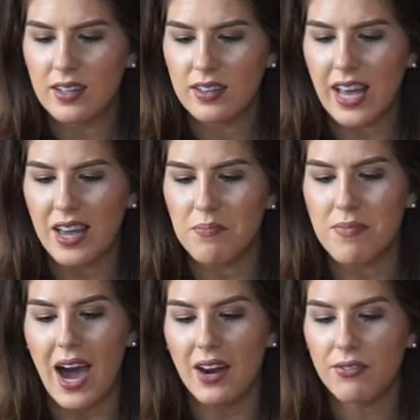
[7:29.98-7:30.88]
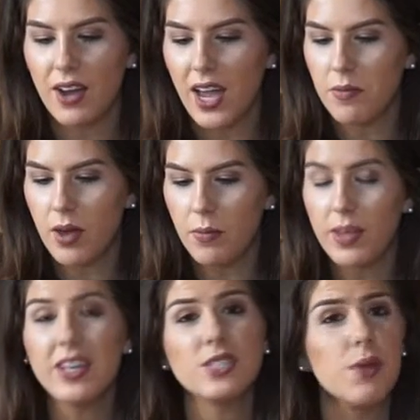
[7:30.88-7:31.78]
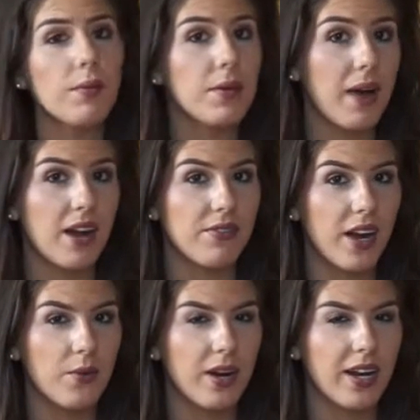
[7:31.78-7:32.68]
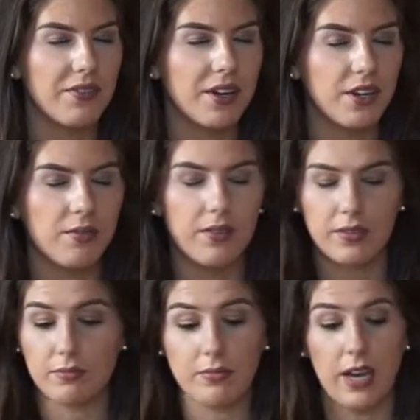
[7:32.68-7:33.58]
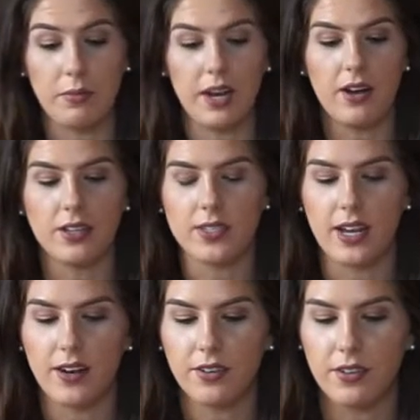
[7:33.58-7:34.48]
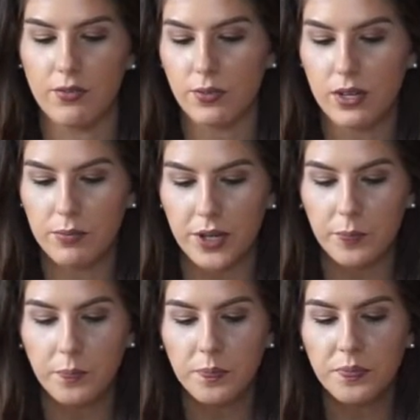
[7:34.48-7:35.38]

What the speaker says: like mattifying maybe. There's probably a mattifying one. If I do, I mean, honestly, I don't even remember.